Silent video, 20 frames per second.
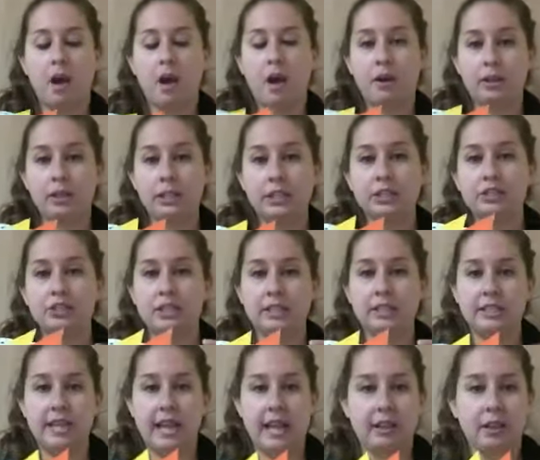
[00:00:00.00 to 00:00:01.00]
orange
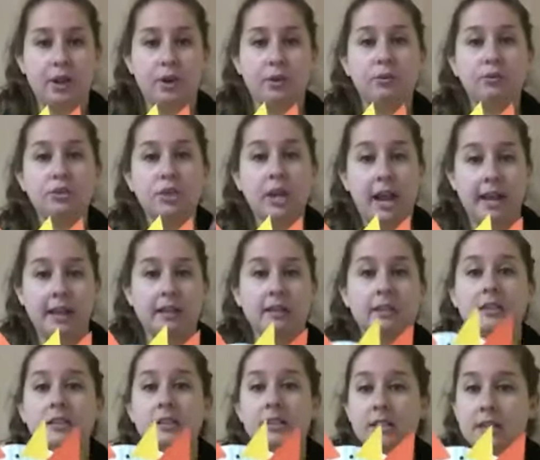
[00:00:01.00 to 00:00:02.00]
and yellow
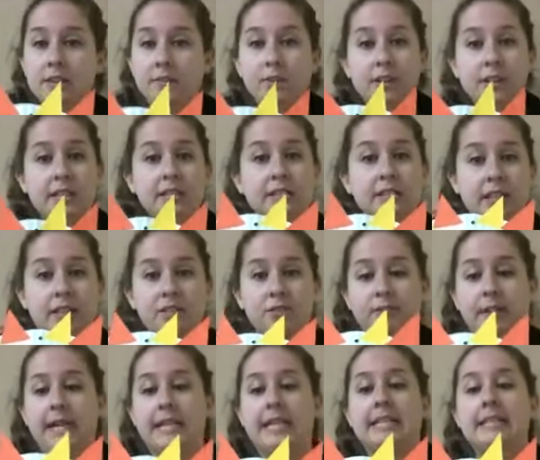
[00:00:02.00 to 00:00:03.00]
triangles for the sun's
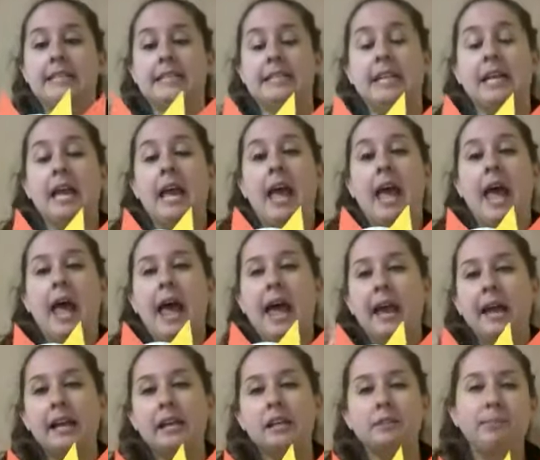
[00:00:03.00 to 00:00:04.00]
rays.
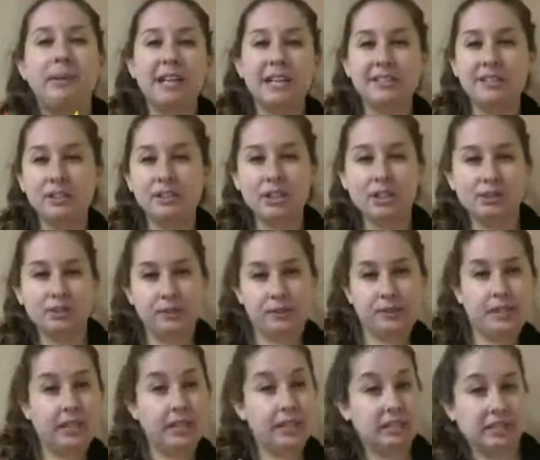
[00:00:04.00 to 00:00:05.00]
And because it's a glue
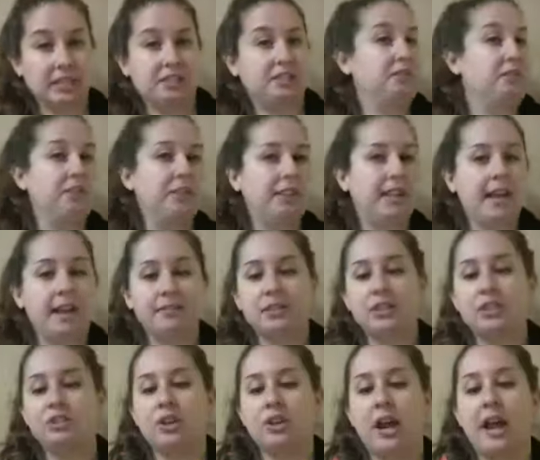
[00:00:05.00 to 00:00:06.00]
stick, it doesn't really have
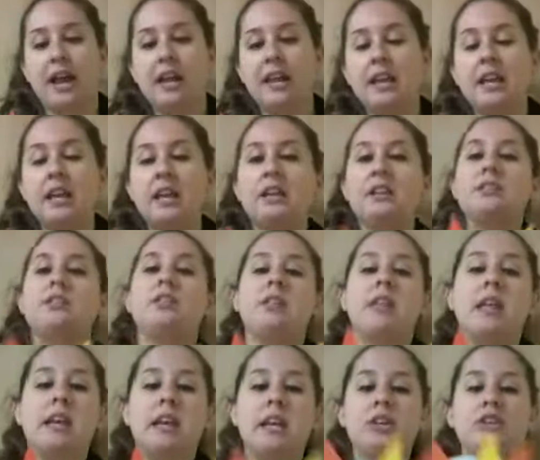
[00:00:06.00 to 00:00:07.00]
to dry. So
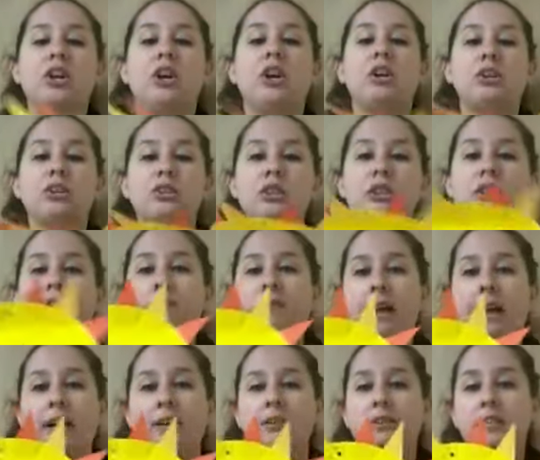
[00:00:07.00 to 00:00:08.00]
then I turned it
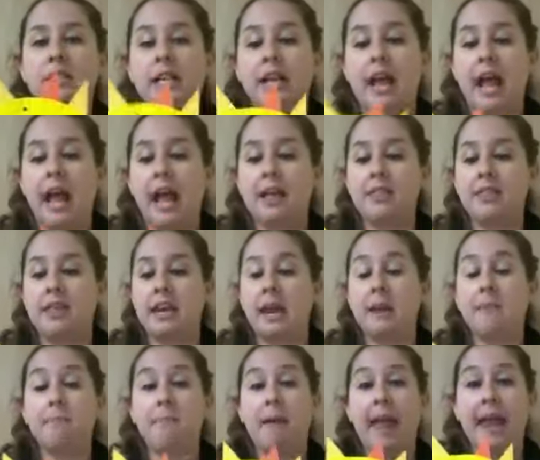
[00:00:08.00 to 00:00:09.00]
around and then
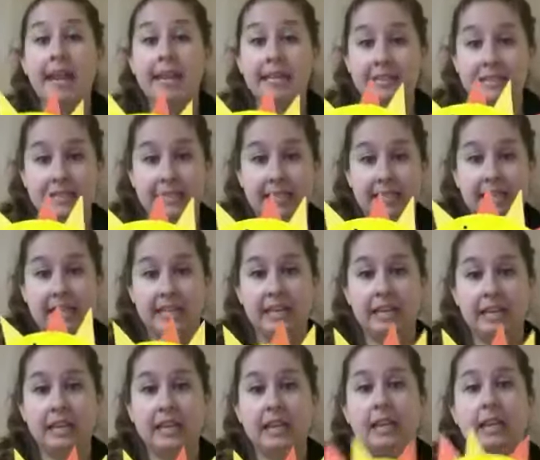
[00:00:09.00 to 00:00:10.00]
I painted